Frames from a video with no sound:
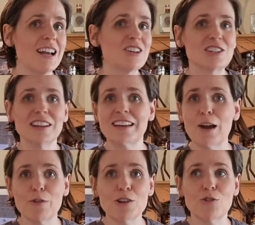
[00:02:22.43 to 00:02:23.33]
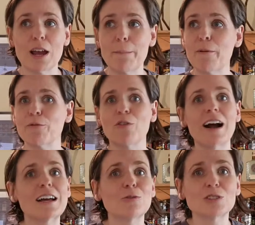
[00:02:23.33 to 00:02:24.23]
Just like every grape
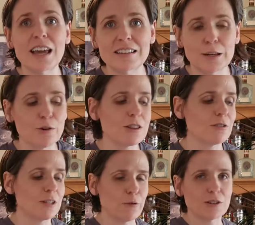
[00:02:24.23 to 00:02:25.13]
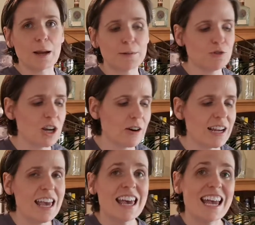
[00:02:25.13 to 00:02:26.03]
varietal tastes different, there's different types of
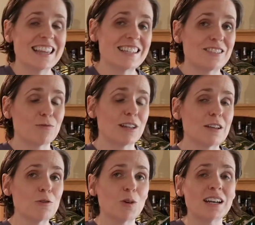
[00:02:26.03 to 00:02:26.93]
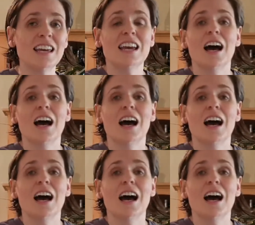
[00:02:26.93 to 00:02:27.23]
cherry, and this is a really good one.